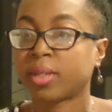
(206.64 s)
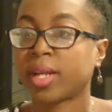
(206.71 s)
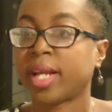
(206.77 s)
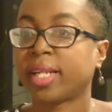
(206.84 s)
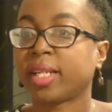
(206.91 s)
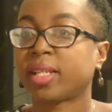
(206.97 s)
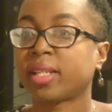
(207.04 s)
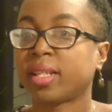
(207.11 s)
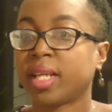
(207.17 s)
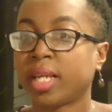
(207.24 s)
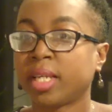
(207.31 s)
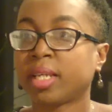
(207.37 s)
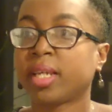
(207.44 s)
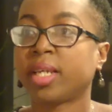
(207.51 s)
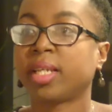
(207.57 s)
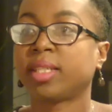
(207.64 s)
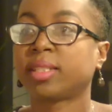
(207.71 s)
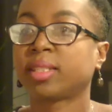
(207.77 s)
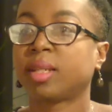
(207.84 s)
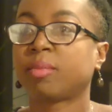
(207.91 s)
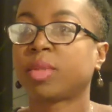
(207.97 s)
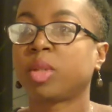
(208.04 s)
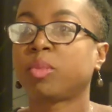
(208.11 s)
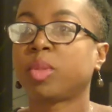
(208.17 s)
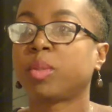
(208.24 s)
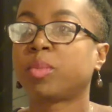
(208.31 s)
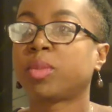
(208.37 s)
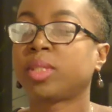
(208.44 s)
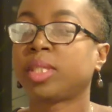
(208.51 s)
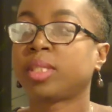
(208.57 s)
and I think it is something
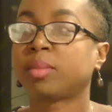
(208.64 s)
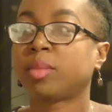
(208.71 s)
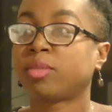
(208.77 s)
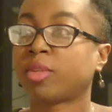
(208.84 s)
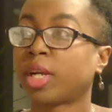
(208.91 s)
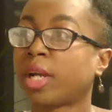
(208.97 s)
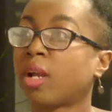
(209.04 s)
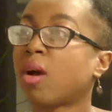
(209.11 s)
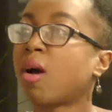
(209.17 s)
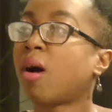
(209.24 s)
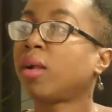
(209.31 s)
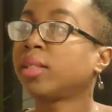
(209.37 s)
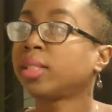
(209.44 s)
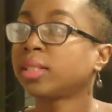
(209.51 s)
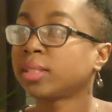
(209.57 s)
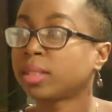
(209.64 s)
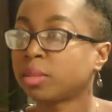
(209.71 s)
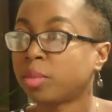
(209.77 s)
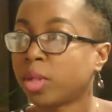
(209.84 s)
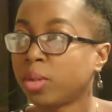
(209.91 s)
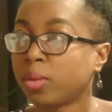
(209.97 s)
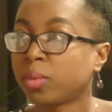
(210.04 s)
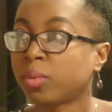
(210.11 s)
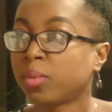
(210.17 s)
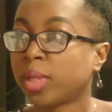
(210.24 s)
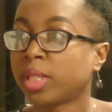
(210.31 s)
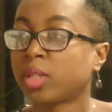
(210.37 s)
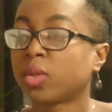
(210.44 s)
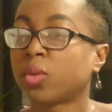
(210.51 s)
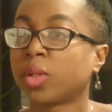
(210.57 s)
people need to be very honest about
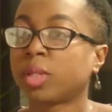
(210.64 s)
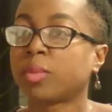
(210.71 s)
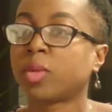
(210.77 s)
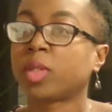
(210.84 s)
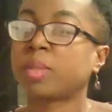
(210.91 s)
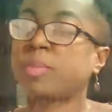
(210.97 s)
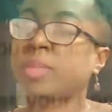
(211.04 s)
when they're going about it,